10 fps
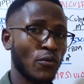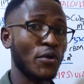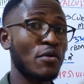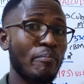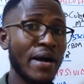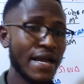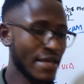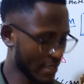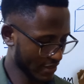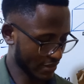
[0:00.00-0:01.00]
When you
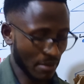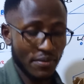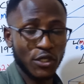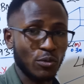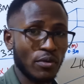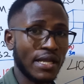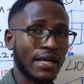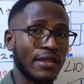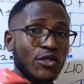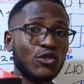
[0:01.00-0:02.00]
buy something small
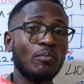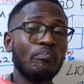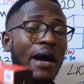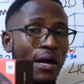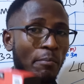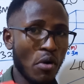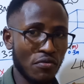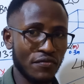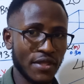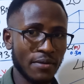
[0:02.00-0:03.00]
like this, you pack more
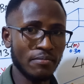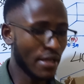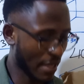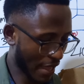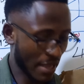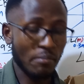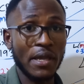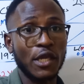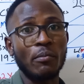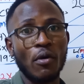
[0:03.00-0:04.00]
of them and
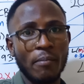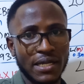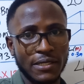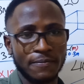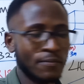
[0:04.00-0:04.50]
make more money.